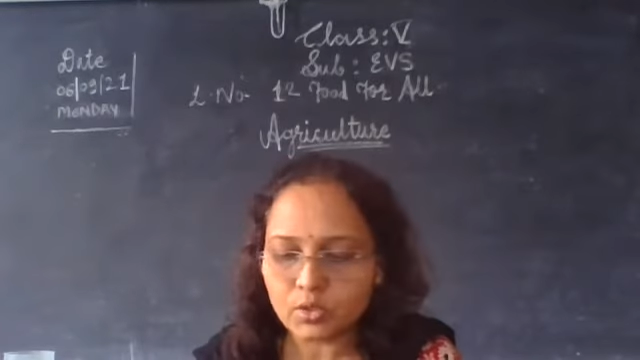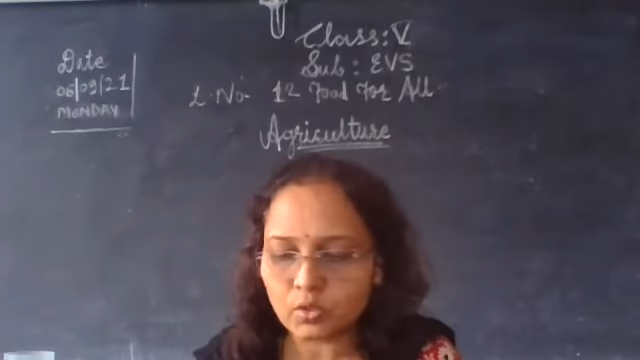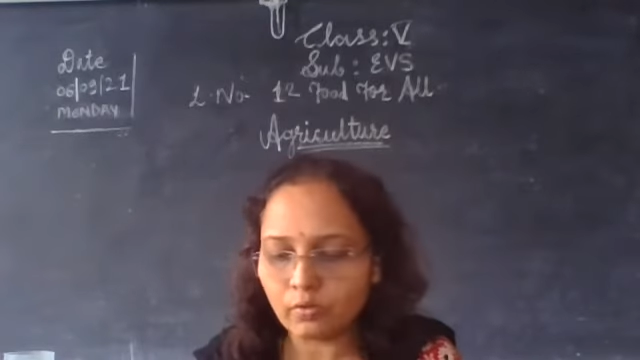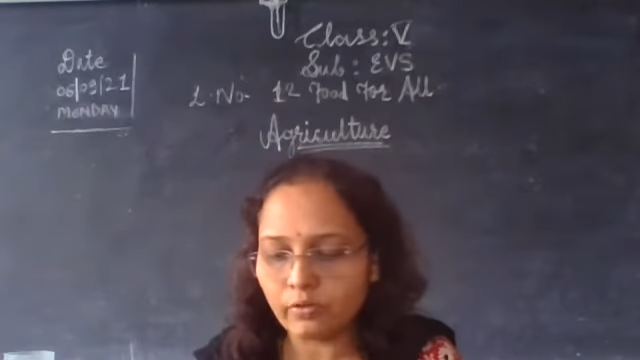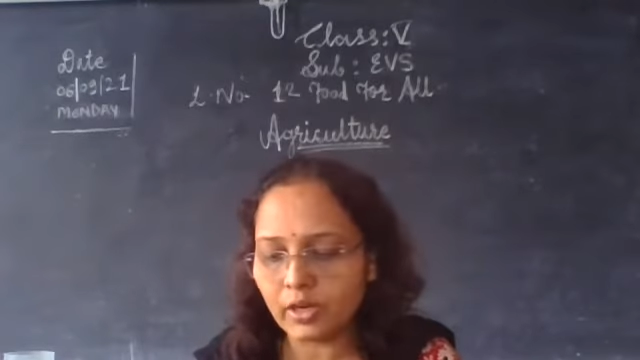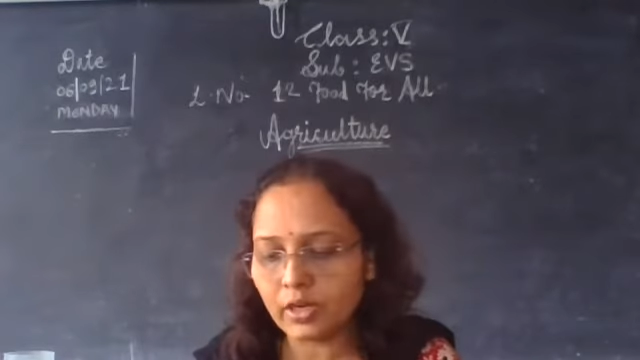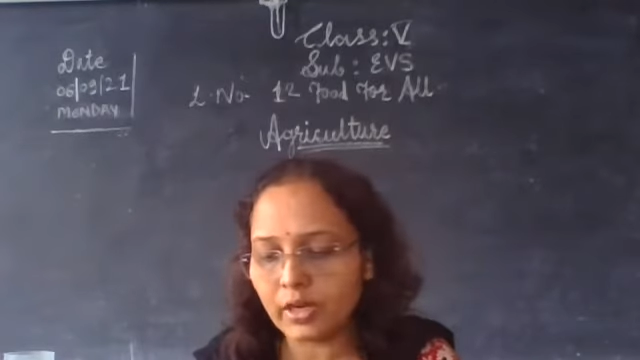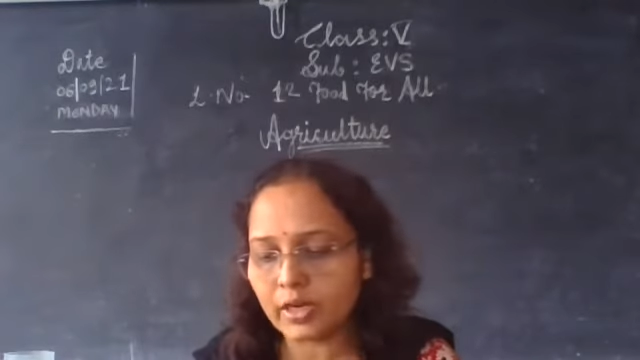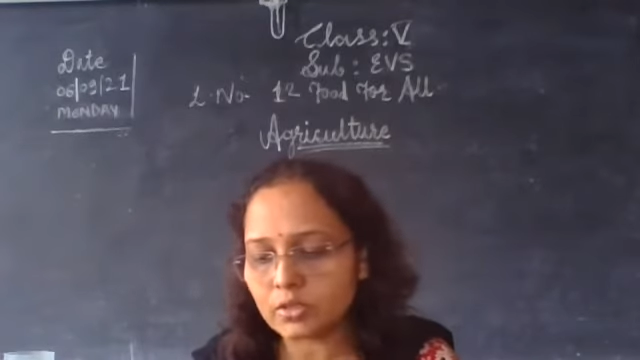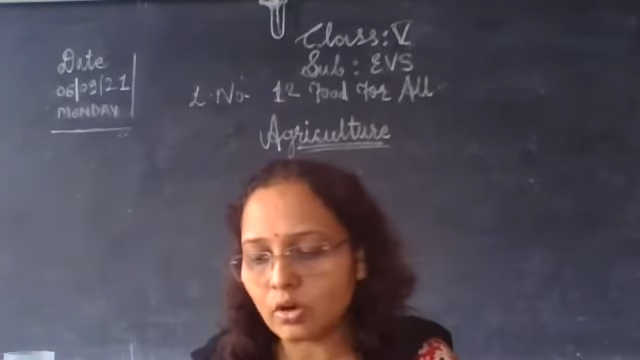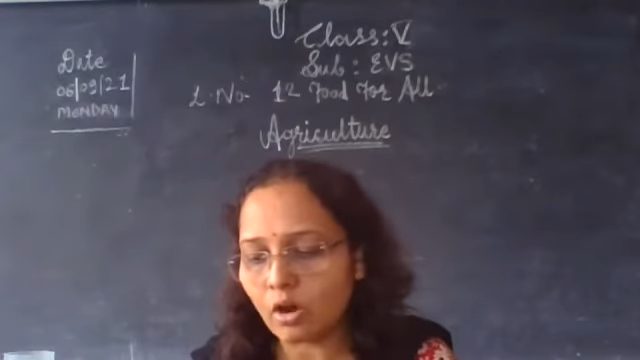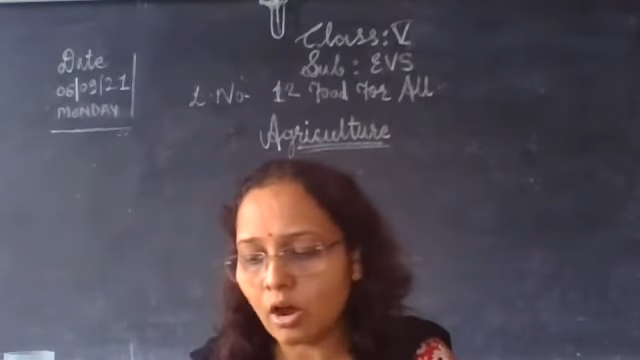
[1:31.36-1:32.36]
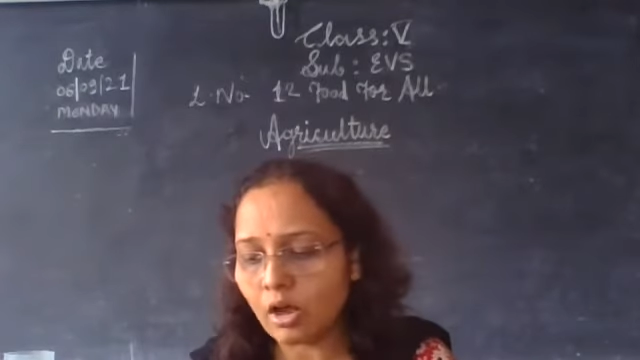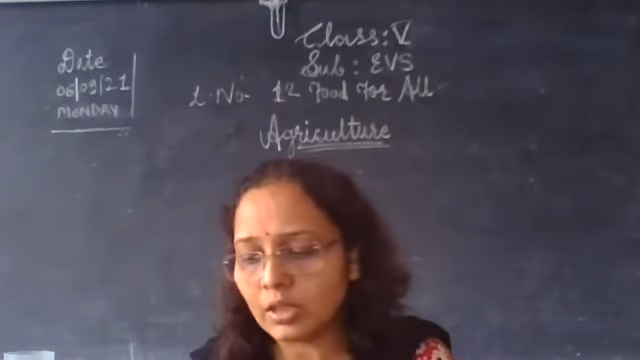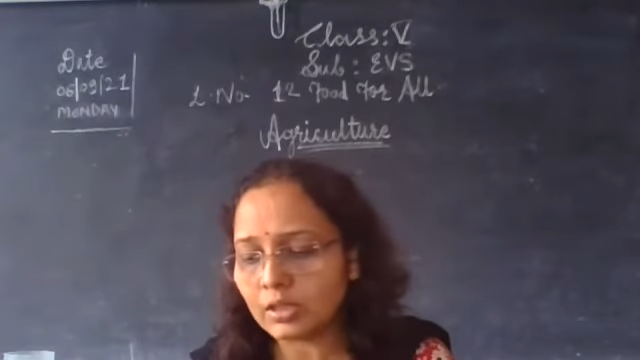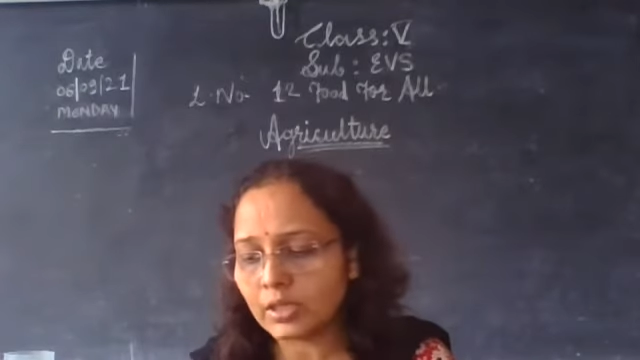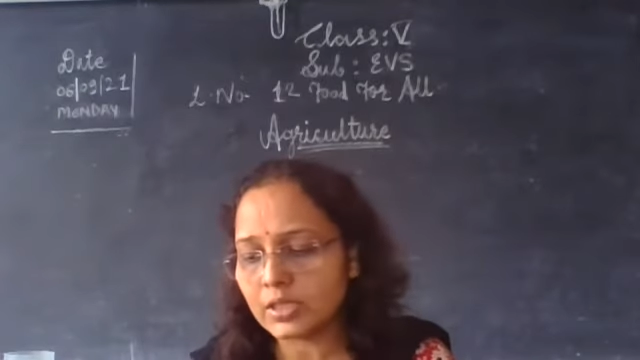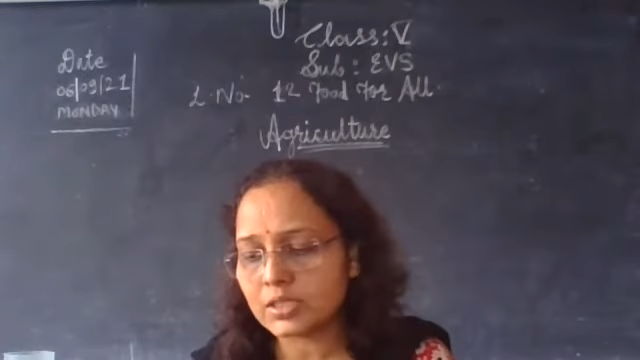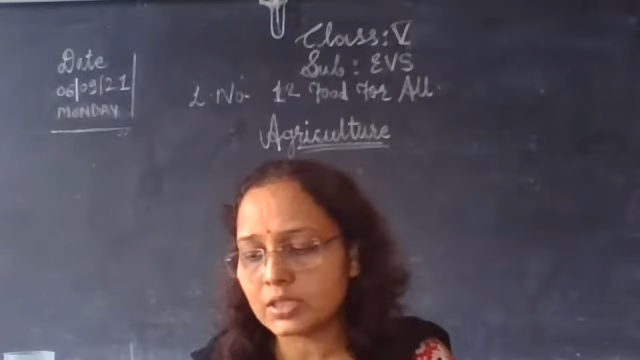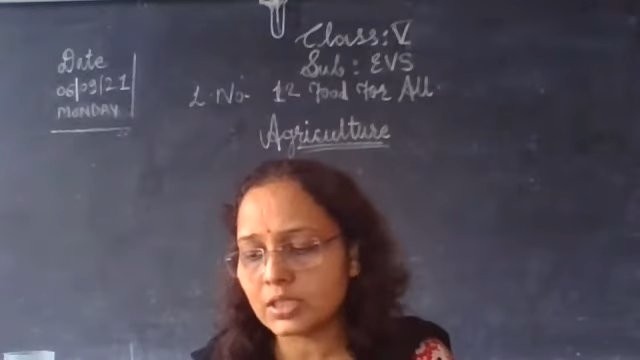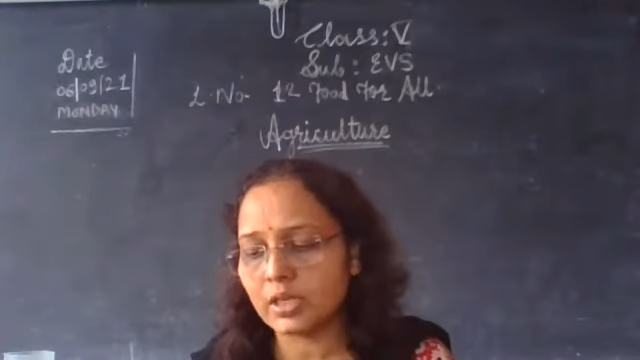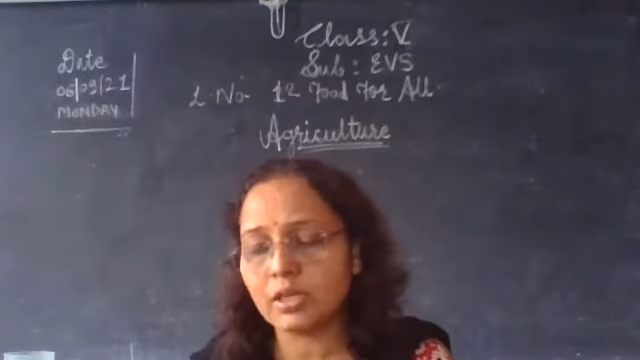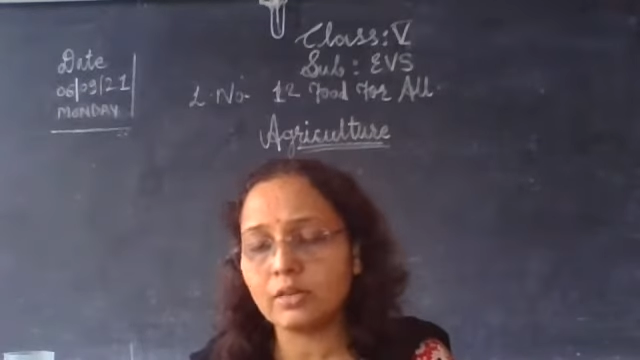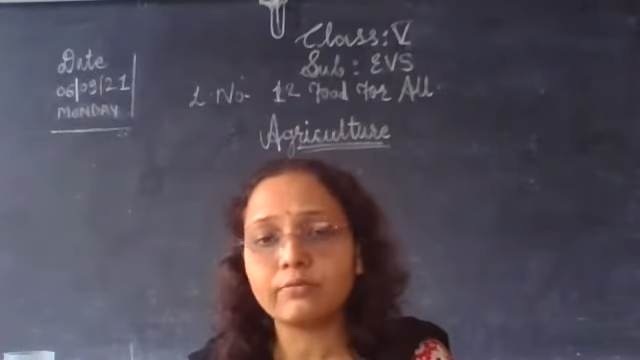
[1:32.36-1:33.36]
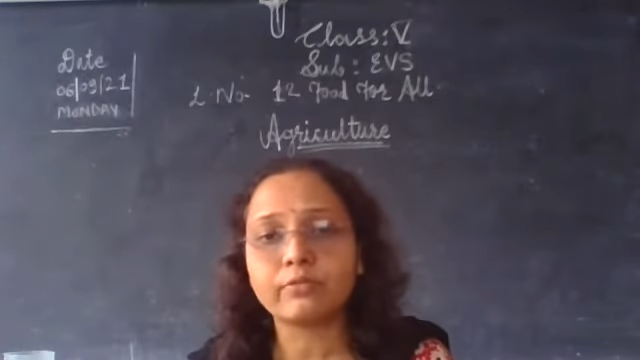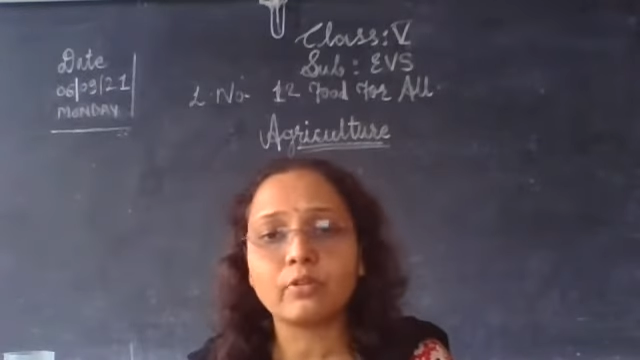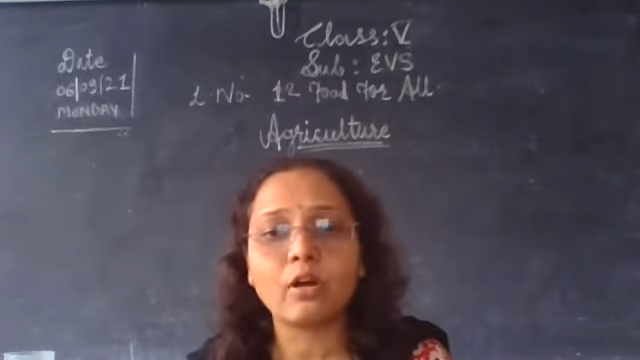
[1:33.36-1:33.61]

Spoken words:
So we get all these things